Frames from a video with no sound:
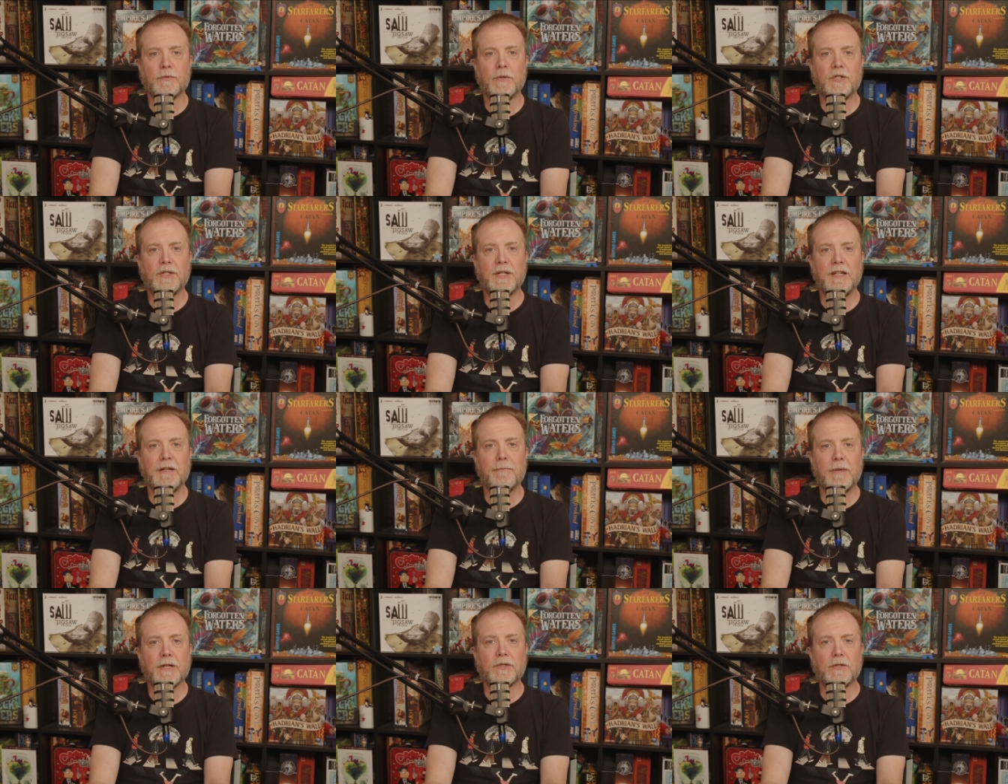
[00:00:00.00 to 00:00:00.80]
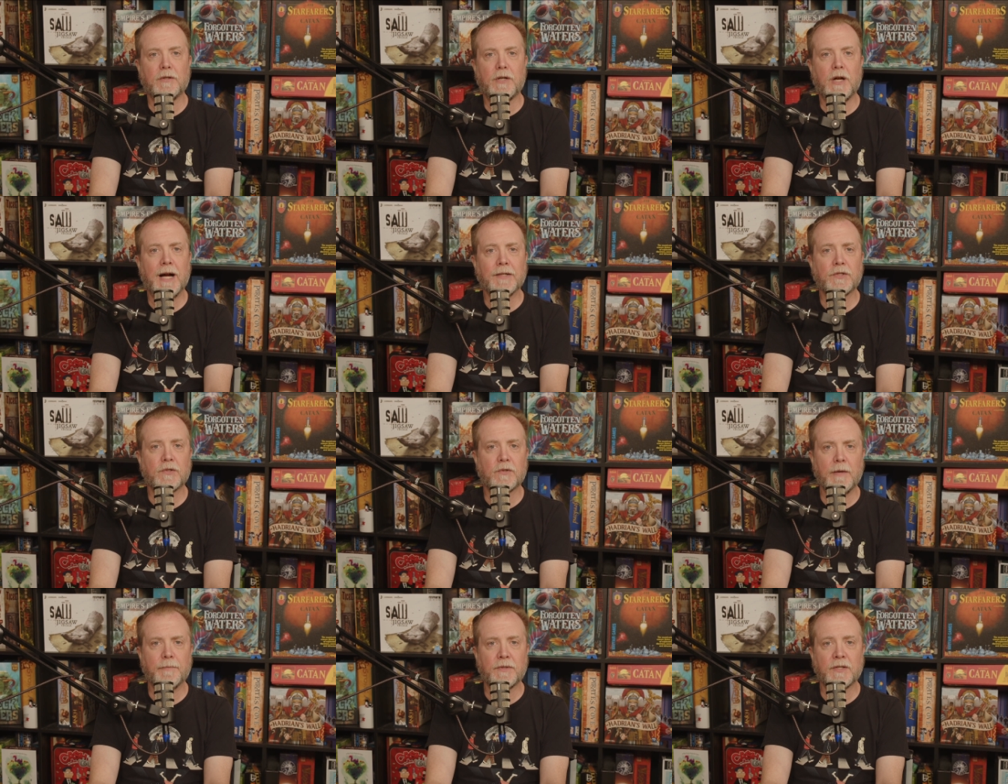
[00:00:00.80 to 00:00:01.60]
which tend to muster
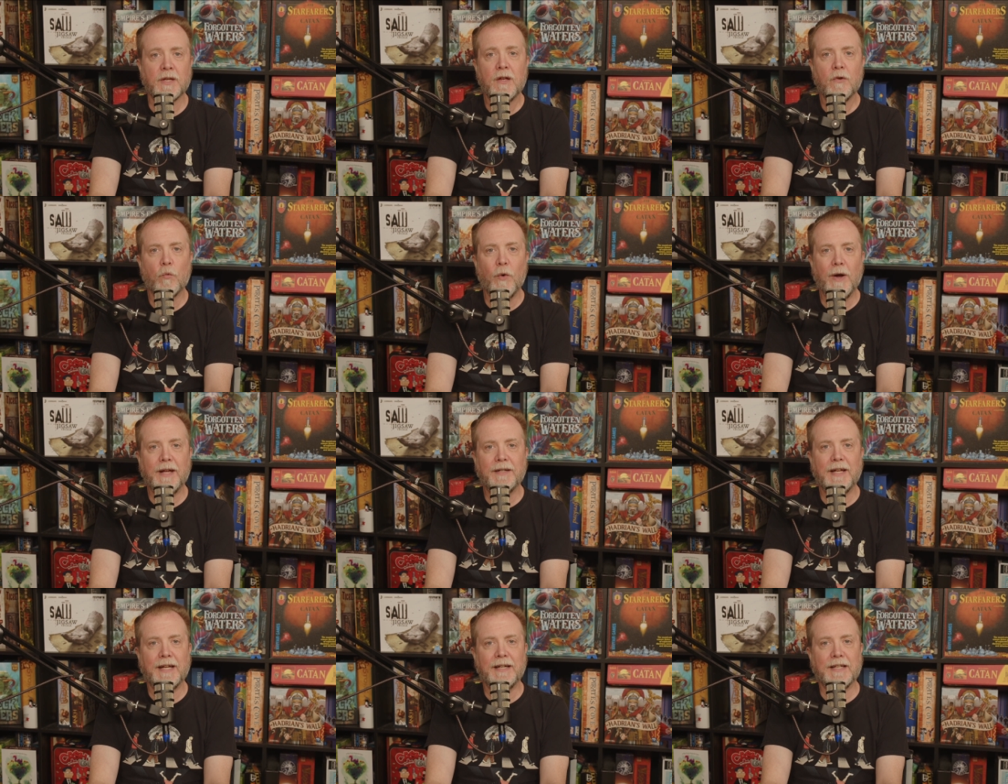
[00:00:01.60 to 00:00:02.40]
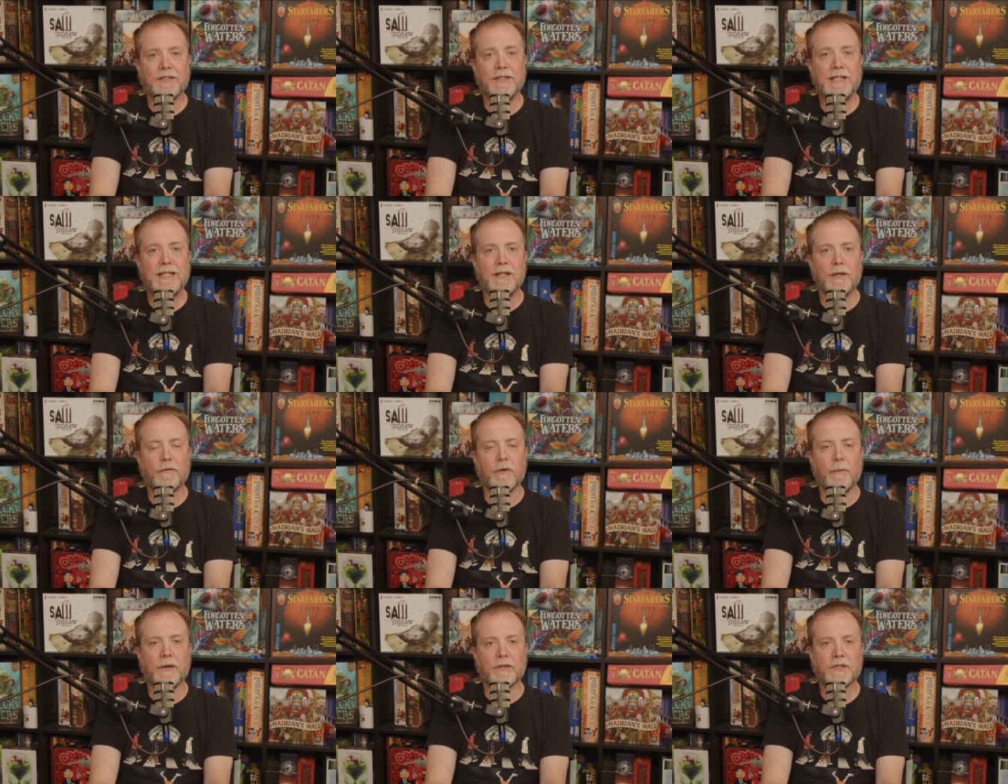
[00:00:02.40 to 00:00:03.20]
conscripts when and as needed
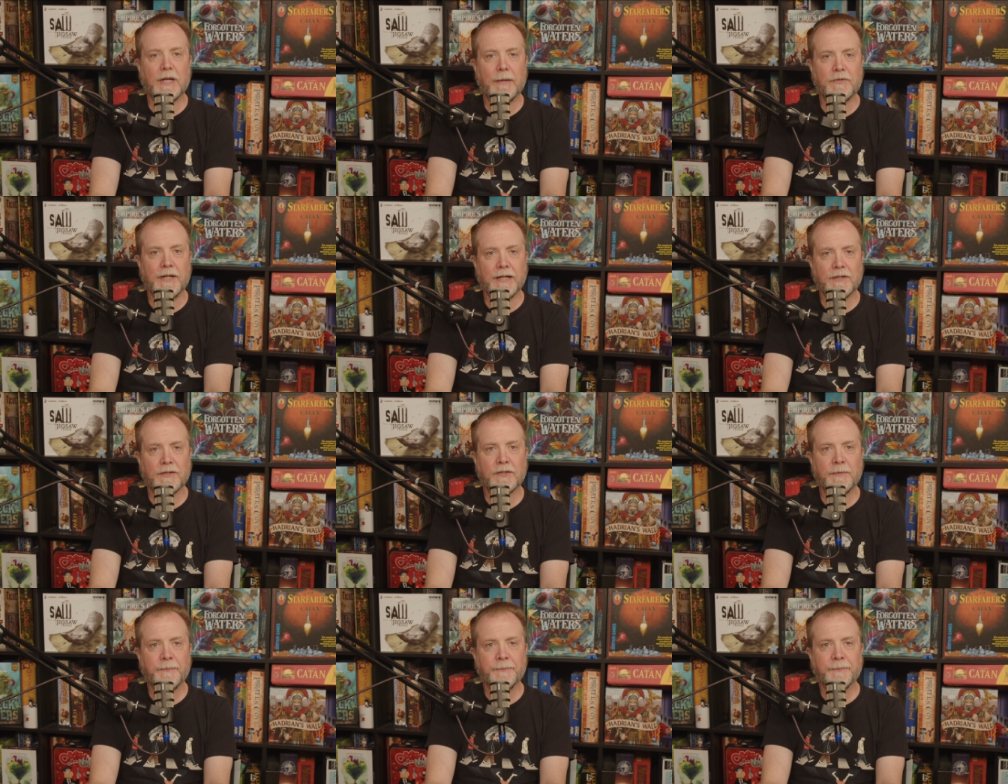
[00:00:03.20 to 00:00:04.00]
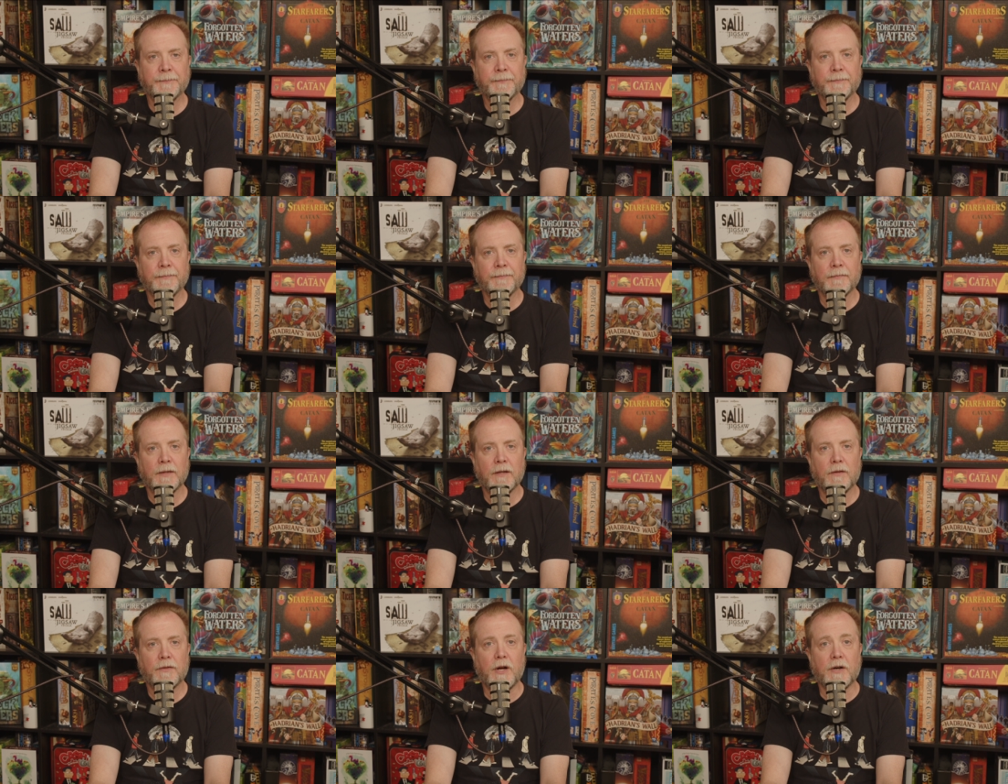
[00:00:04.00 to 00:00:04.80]
from their subjects.
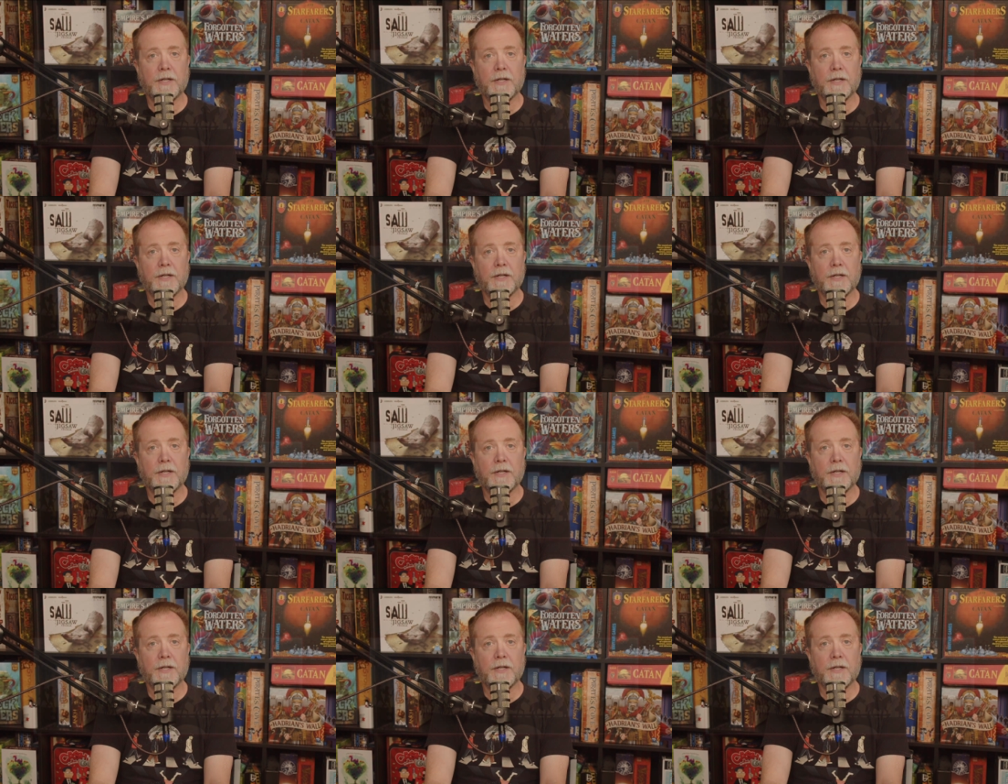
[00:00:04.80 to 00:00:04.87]
Tharda